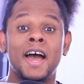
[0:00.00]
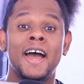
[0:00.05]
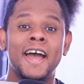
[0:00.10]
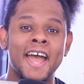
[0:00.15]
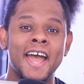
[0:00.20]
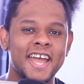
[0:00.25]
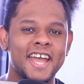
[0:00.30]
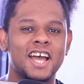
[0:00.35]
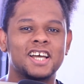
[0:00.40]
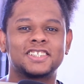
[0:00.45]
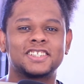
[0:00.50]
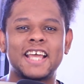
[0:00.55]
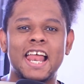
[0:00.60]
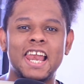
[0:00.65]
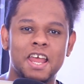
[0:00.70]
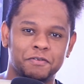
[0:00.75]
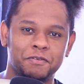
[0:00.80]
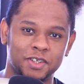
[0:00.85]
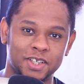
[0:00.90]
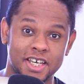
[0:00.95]
Hey guys, Gael
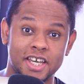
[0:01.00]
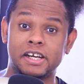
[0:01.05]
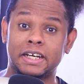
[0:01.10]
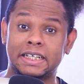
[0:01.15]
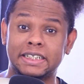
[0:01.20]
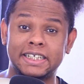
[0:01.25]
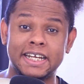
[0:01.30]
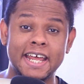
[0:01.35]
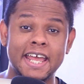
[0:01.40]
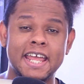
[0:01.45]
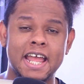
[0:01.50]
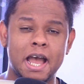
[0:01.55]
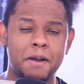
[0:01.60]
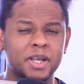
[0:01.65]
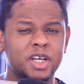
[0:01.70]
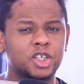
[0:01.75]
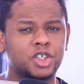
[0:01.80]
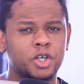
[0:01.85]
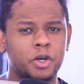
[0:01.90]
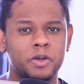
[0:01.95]
Level here, and today I'm gonna show you